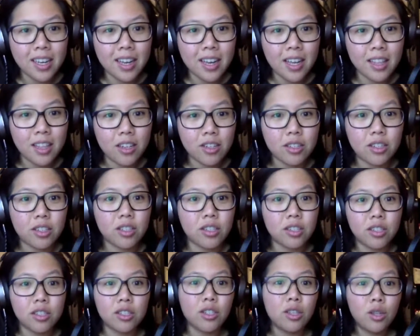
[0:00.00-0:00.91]
And
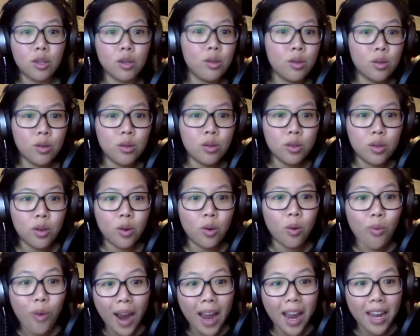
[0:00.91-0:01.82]
there's two
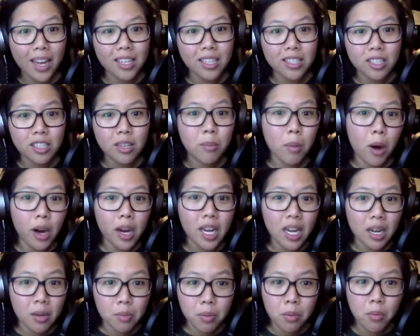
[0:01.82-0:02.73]
ways to
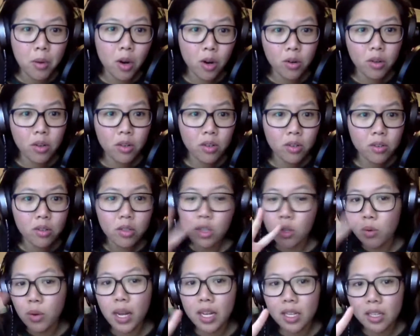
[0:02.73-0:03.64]
market and promote.
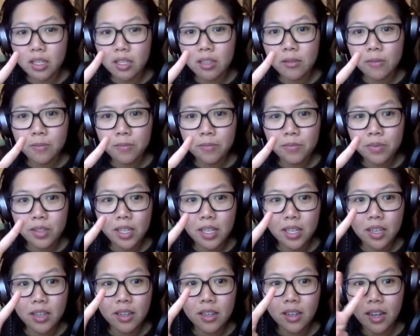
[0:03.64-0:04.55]
Two ways.
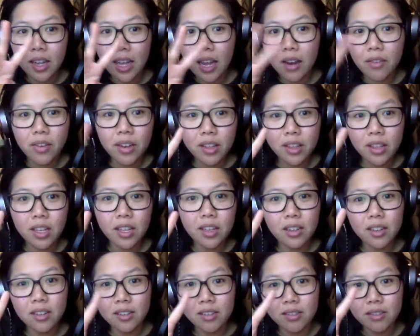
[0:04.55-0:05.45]

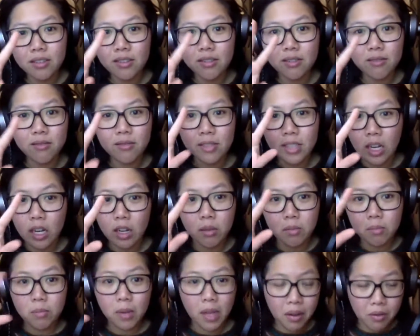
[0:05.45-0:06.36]
Everything
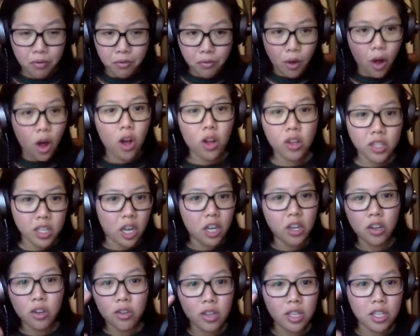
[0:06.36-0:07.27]
like falls
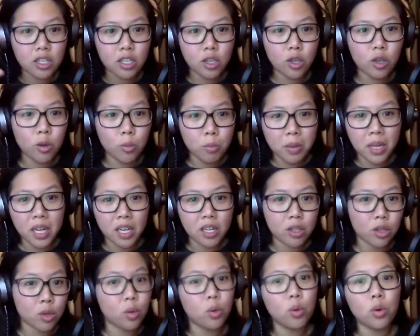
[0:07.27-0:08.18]
under these two big
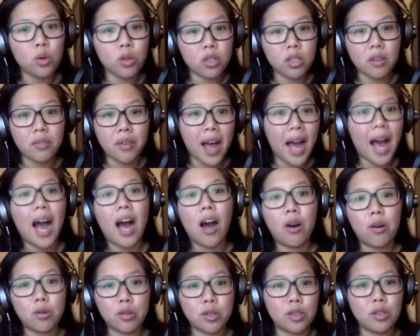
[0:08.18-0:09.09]
schools of
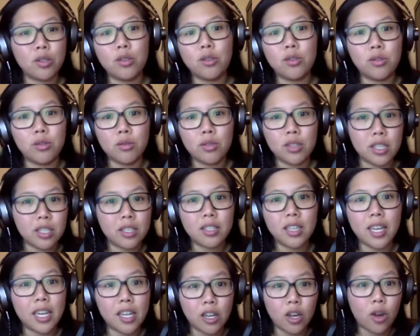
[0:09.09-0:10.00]
how to just
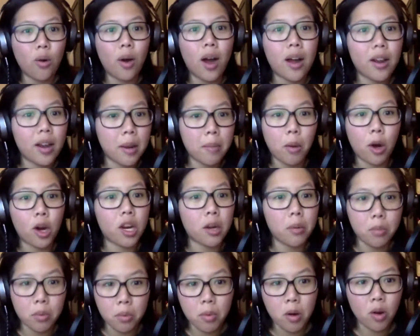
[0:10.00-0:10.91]
like go out and market
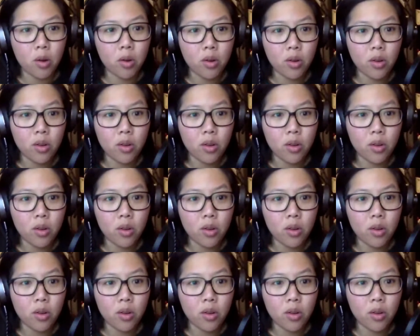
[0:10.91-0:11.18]
and promote.